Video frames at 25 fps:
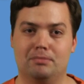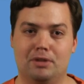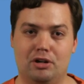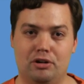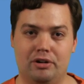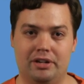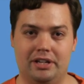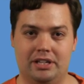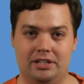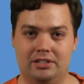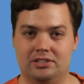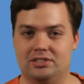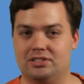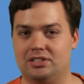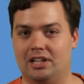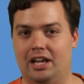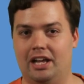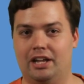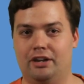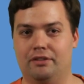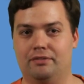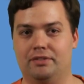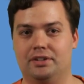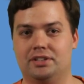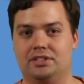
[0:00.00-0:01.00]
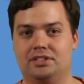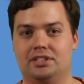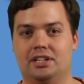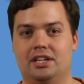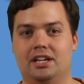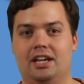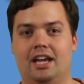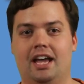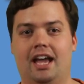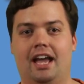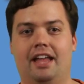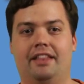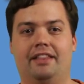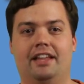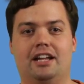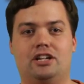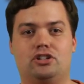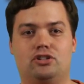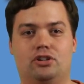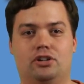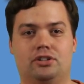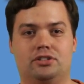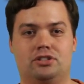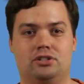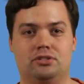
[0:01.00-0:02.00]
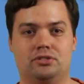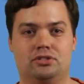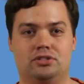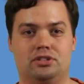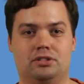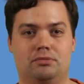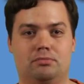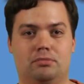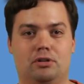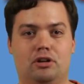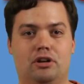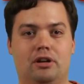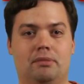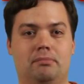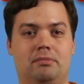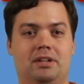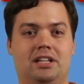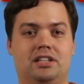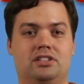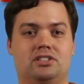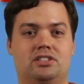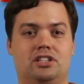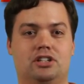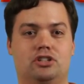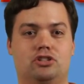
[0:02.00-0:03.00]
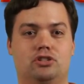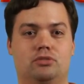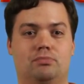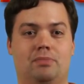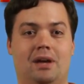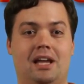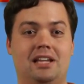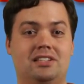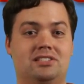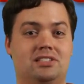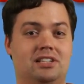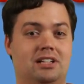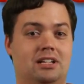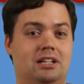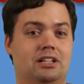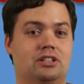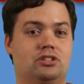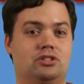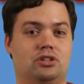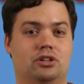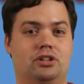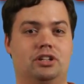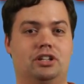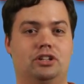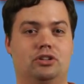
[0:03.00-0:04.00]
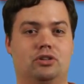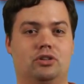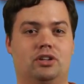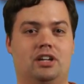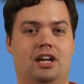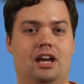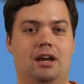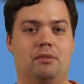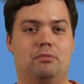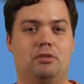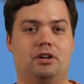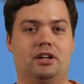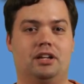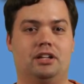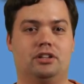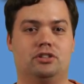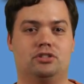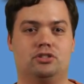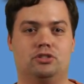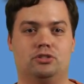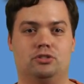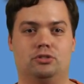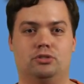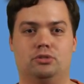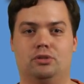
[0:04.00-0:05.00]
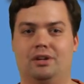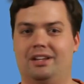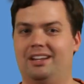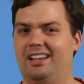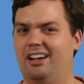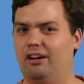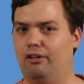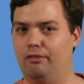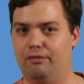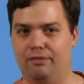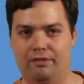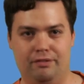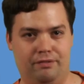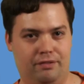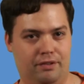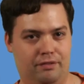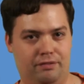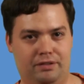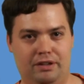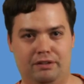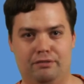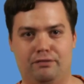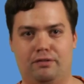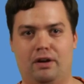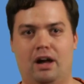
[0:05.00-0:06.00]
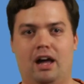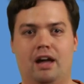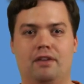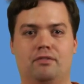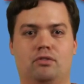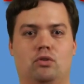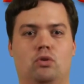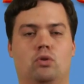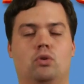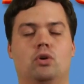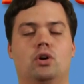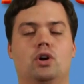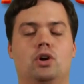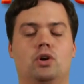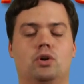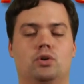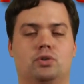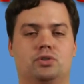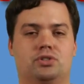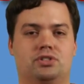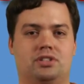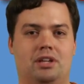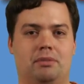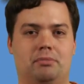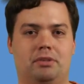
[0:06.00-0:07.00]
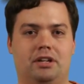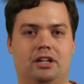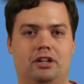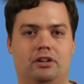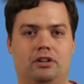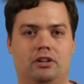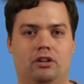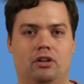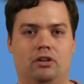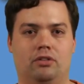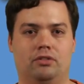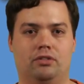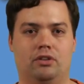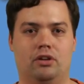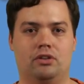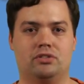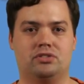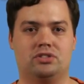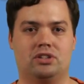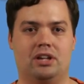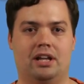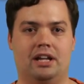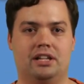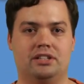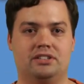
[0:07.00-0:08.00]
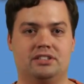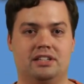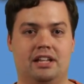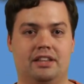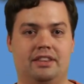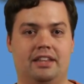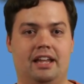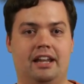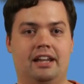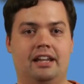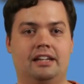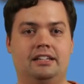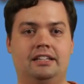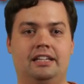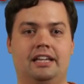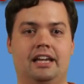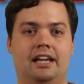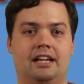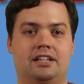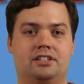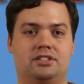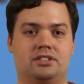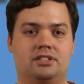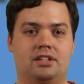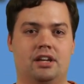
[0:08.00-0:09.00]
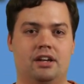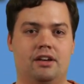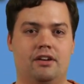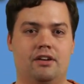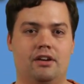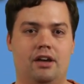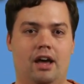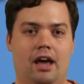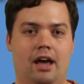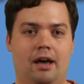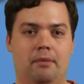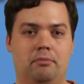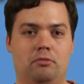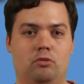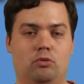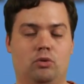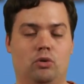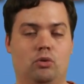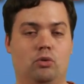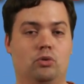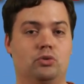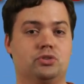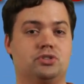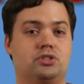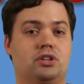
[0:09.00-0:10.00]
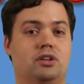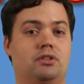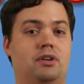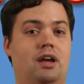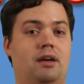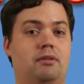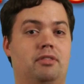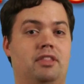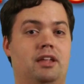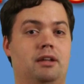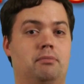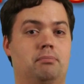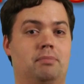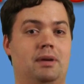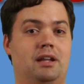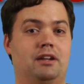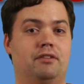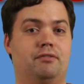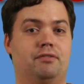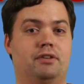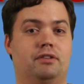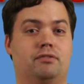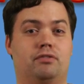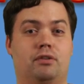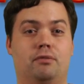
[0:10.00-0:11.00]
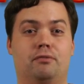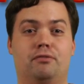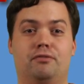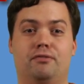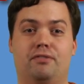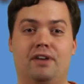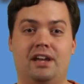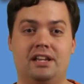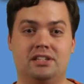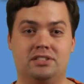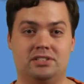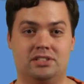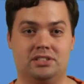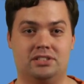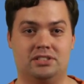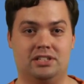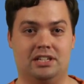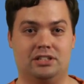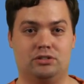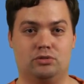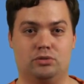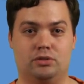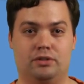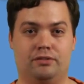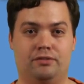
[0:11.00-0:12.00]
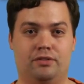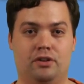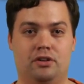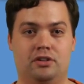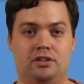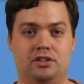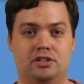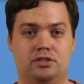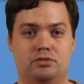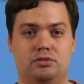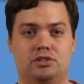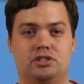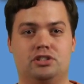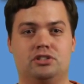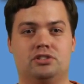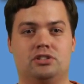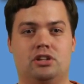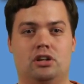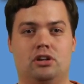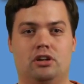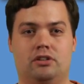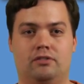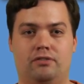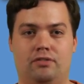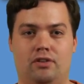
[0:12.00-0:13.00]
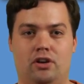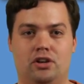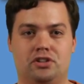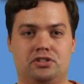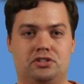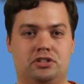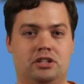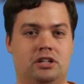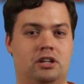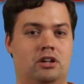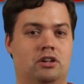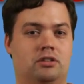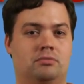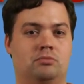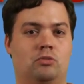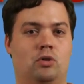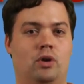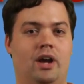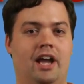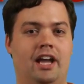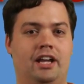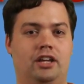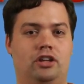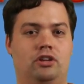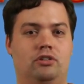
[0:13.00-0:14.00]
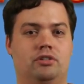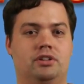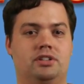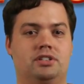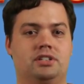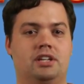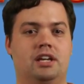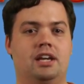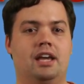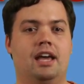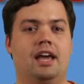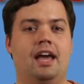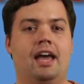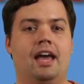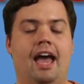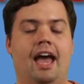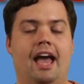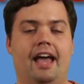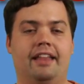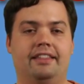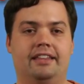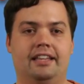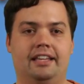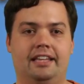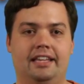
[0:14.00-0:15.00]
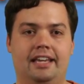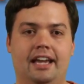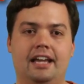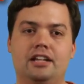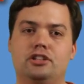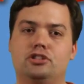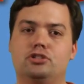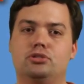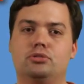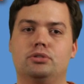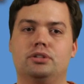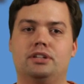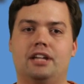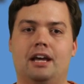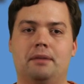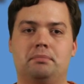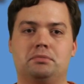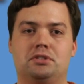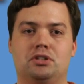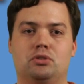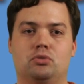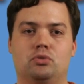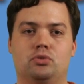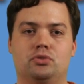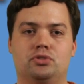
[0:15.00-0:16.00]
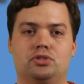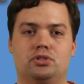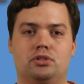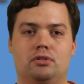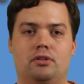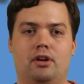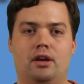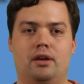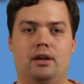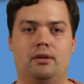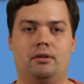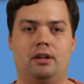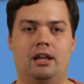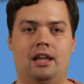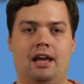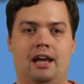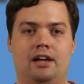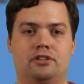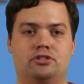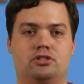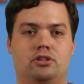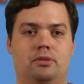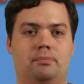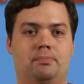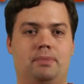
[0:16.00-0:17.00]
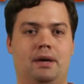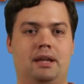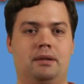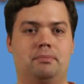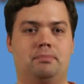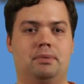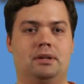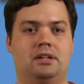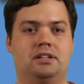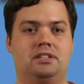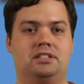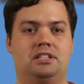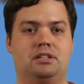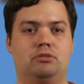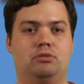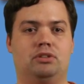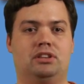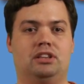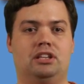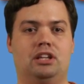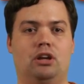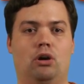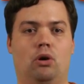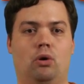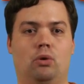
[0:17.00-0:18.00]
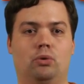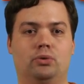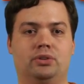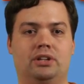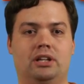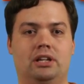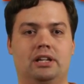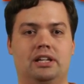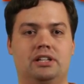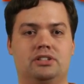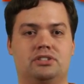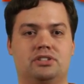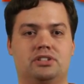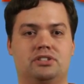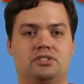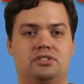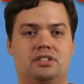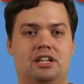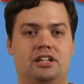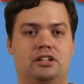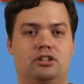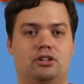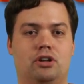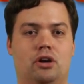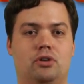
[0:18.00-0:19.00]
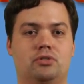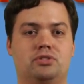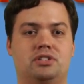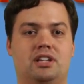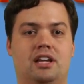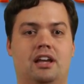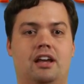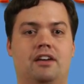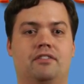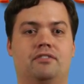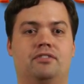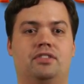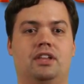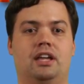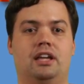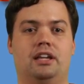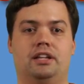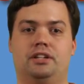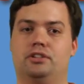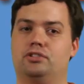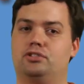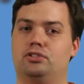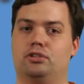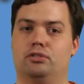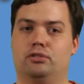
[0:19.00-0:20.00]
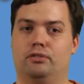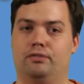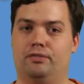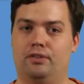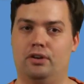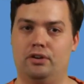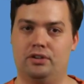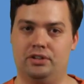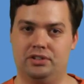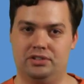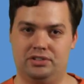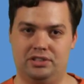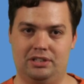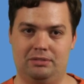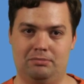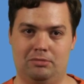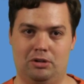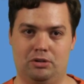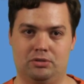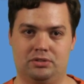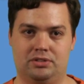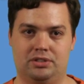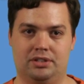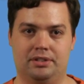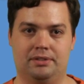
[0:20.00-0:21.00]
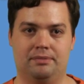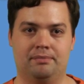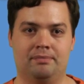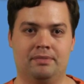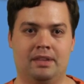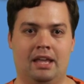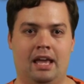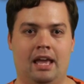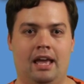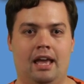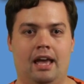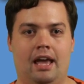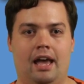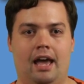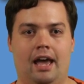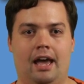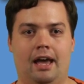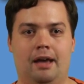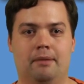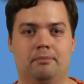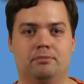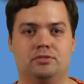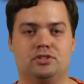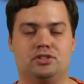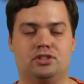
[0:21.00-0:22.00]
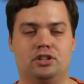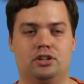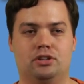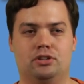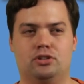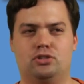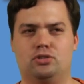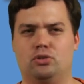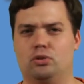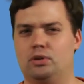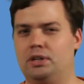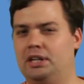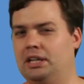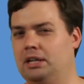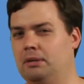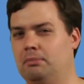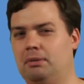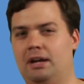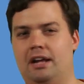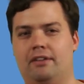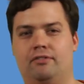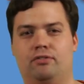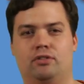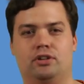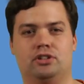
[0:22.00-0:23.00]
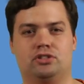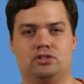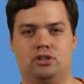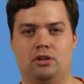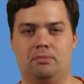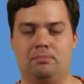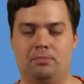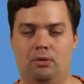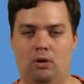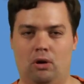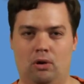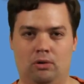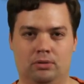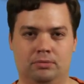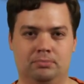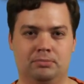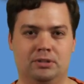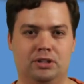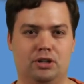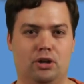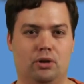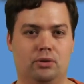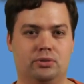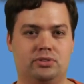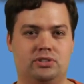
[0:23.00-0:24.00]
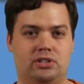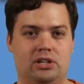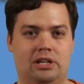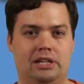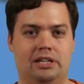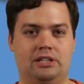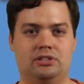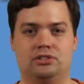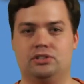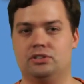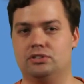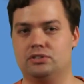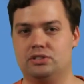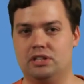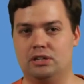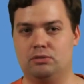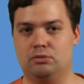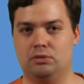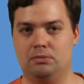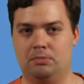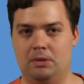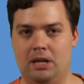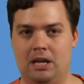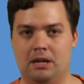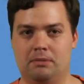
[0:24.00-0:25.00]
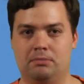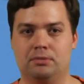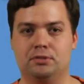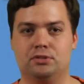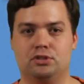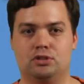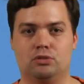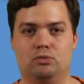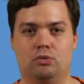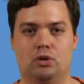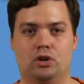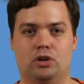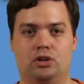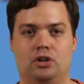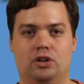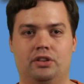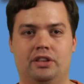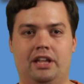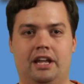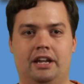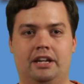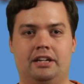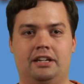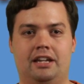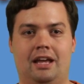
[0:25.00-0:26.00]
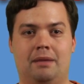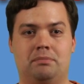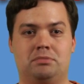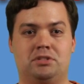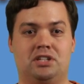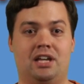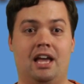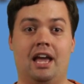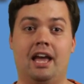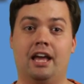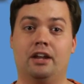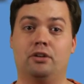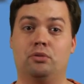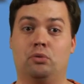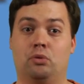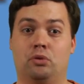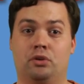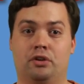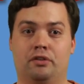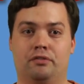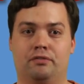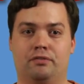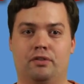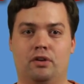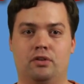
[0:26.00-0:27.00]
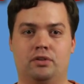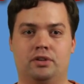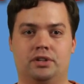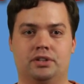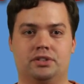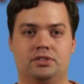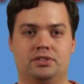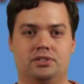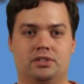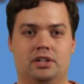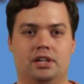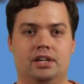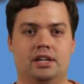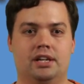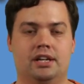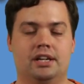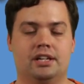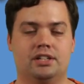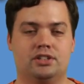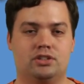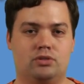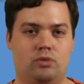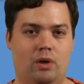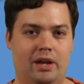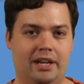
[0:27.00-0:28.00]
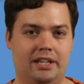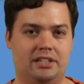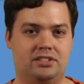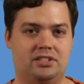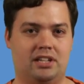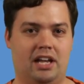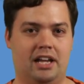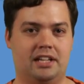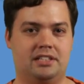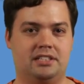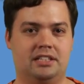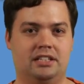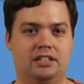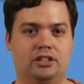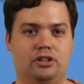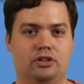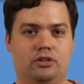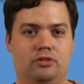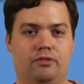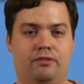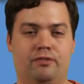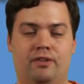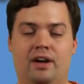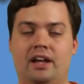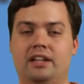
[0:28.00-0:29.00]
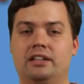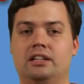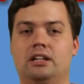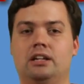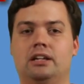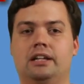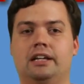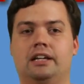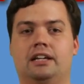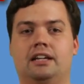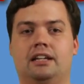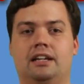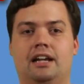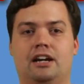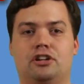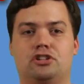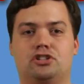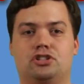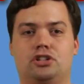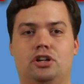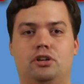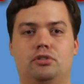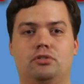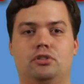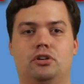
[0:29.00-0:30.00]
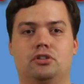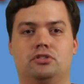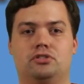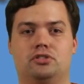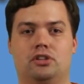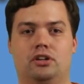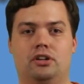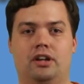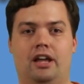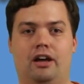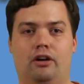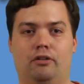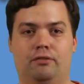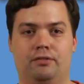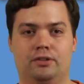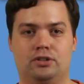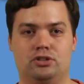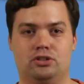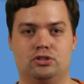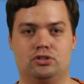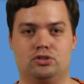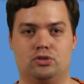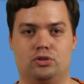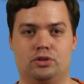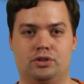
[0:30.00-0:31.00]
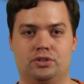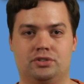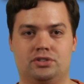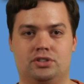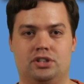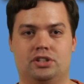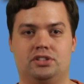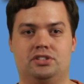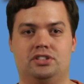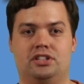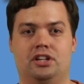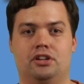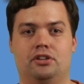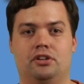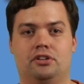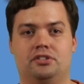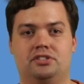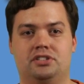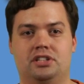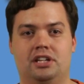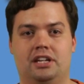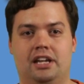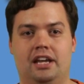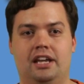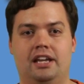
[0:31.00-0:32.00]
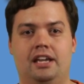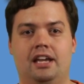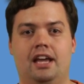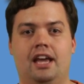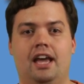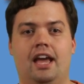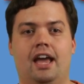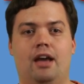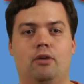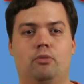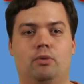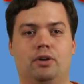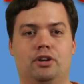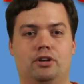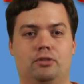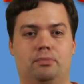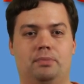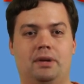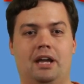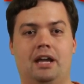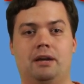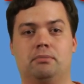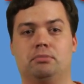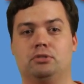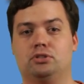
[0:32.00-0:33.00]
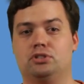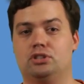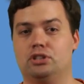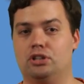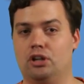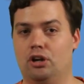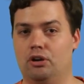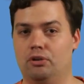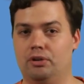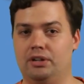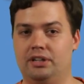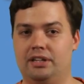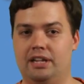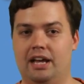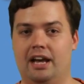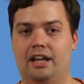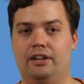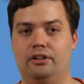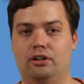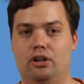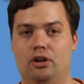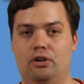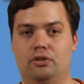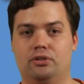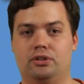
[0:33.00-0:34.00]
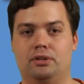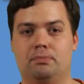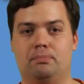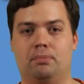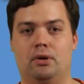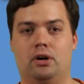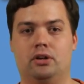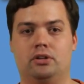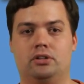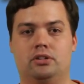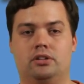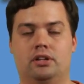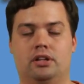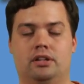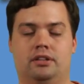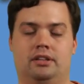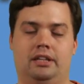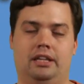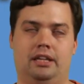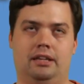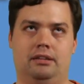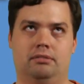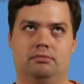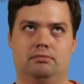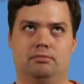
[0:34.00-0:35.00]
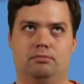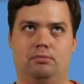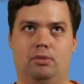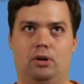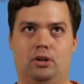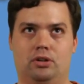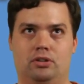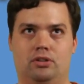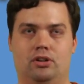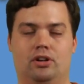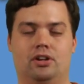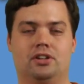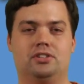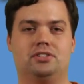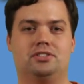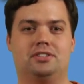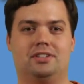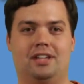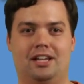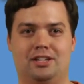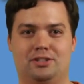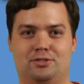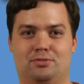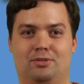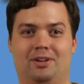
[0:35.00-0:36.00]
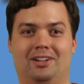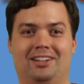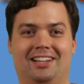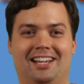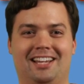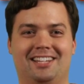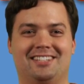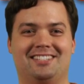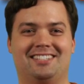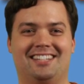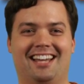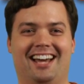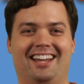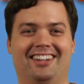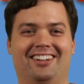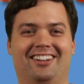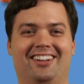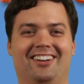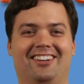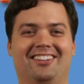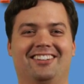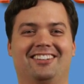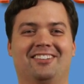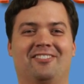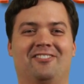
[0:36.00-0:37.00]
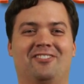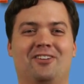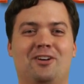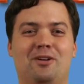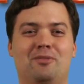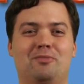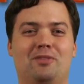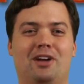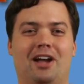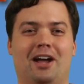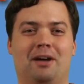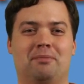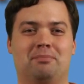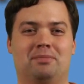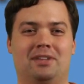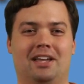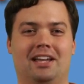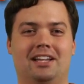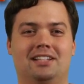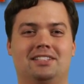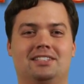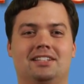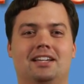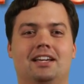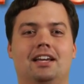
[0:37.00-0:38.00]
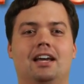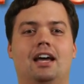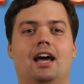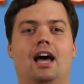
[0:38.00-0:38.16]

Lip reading: mirror inside of it. And that translucent mirror means that you're basically turning your camera into an Alpha 55 or something along those lines. Now that NEX will also then benefit from phase detect autofocus, which is a lot faster and a lot more accurate. And the EA2 adapter also allows compatibility with the older lenses that don't have their internal focusing motor. So you're talking about, for example, old Minolta lenses that would be able to work on that adapter and autofocus. It's quite exciting. You'll find the link in our show notes on alphatutorials.co.za, where you'll be able to go and download the podcast, as well as download the firmware update